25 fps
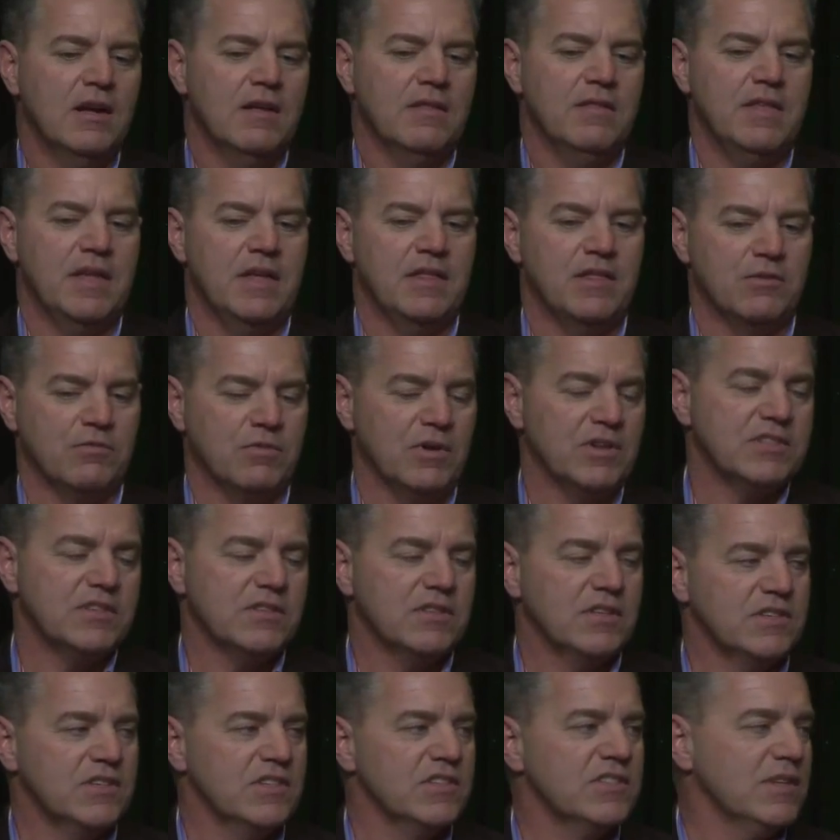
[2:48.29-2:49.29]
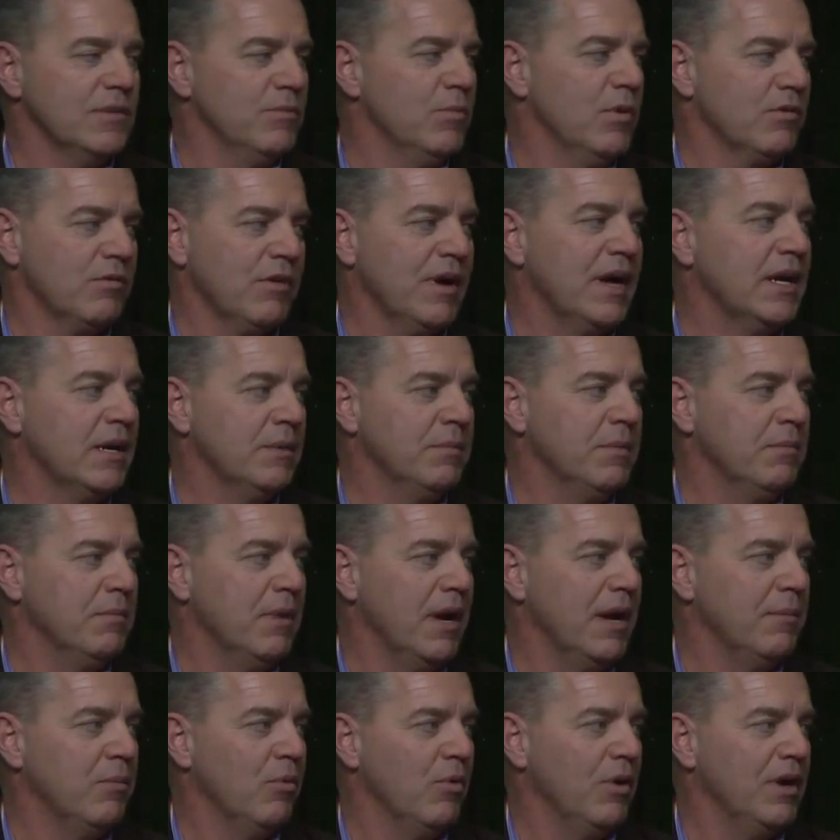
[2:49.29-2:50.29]
then the rest of this is somewhat random in
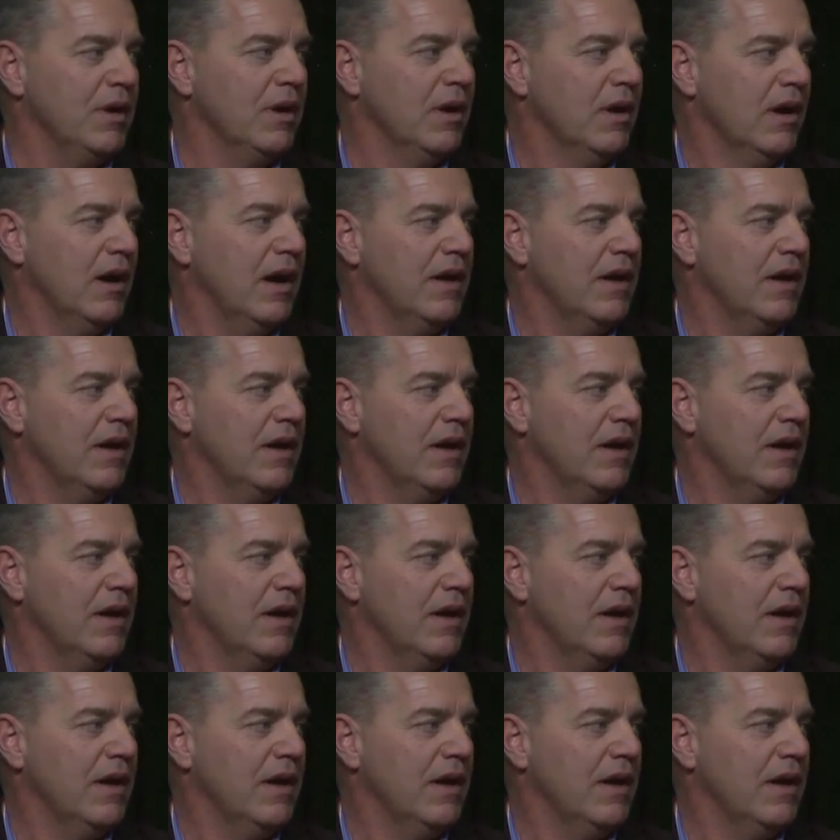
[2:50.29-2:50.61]
my point.